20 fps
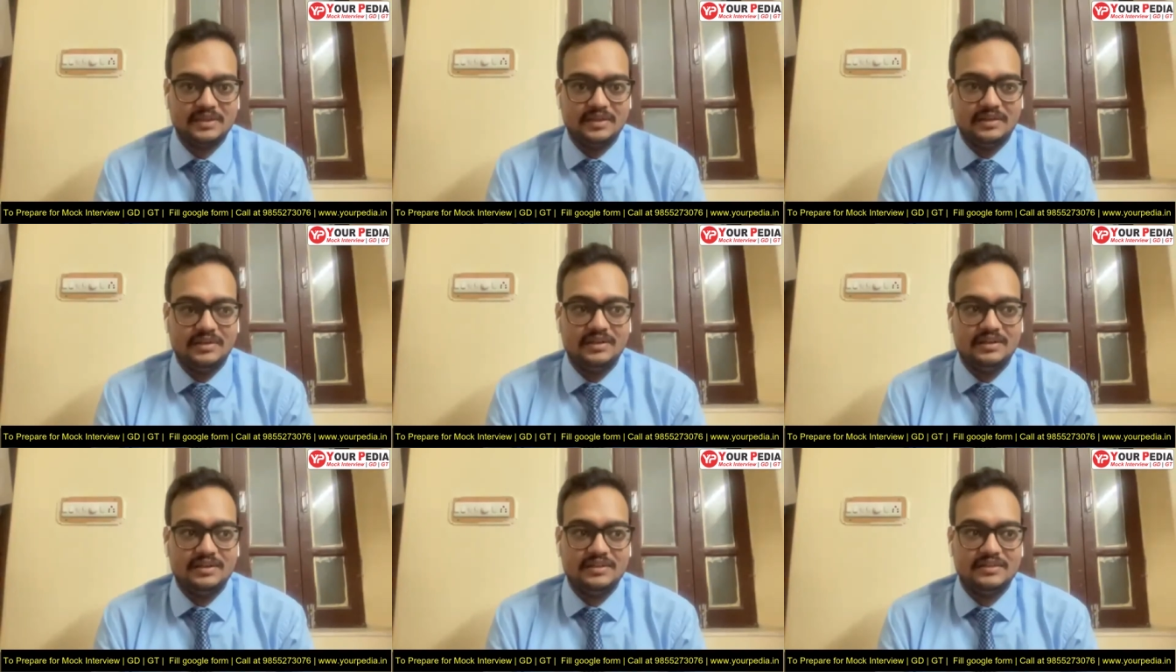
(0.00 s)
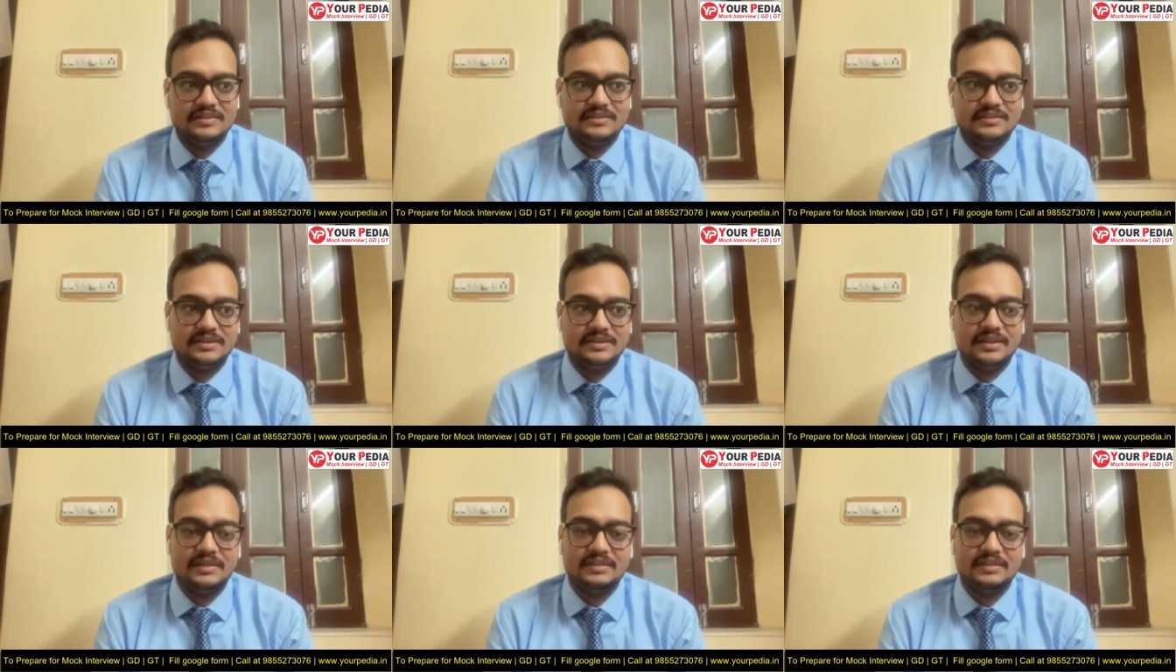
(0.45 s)
Yeah. Uh,
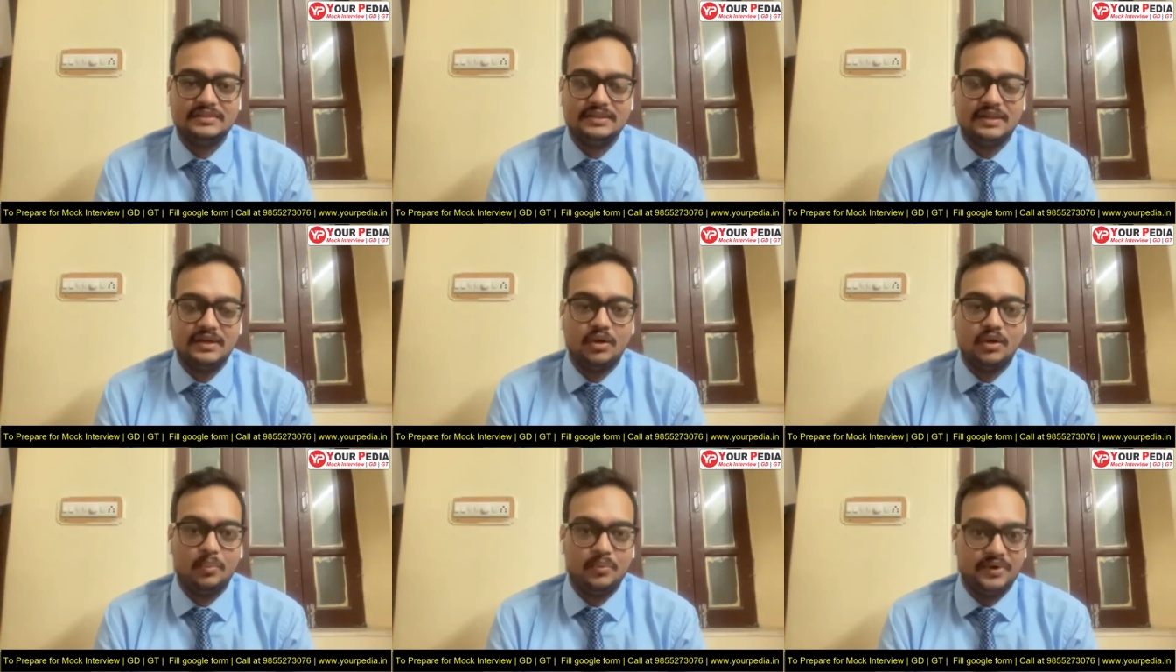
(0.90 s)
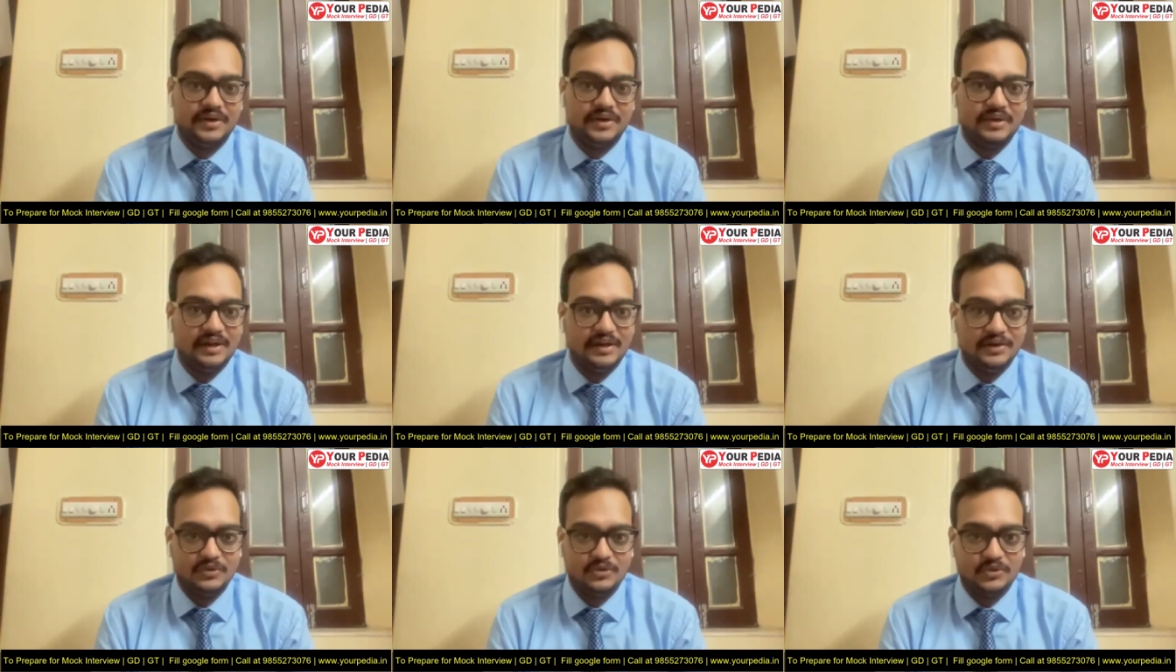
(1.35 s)
like sir,
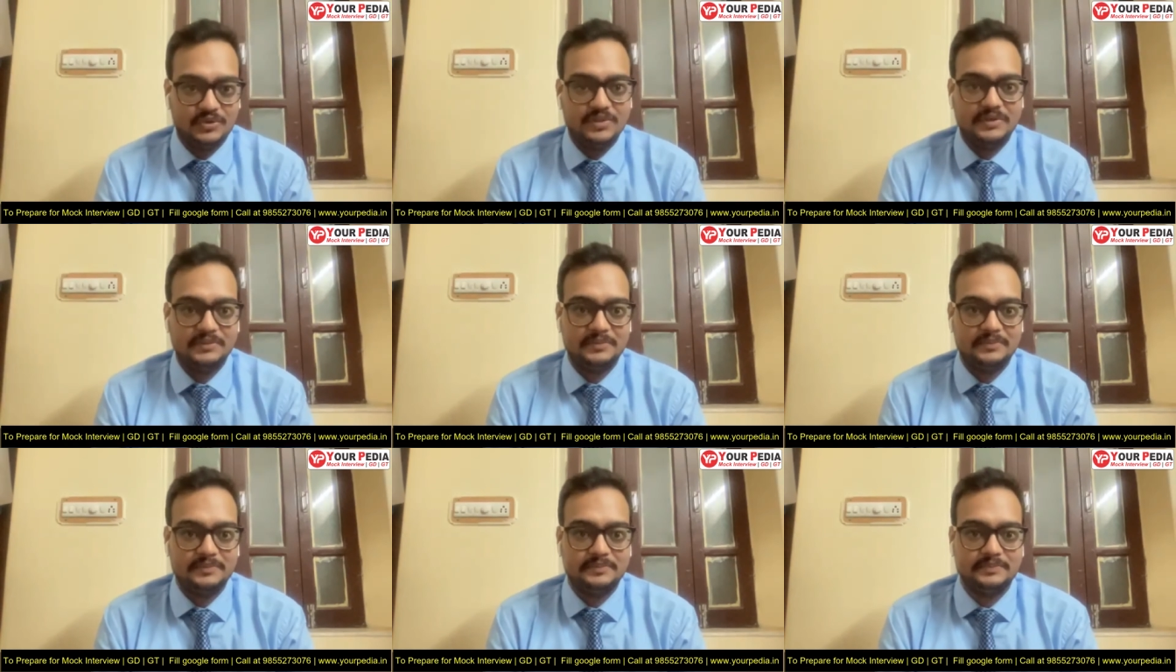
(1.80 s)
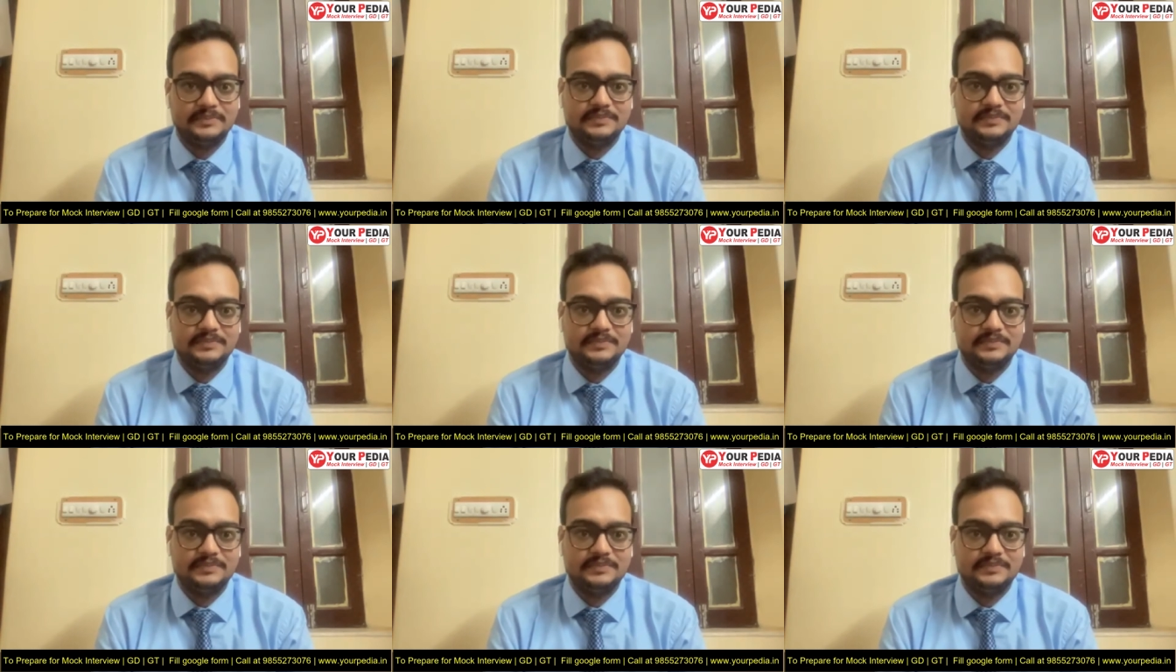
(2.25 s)
optical encoder.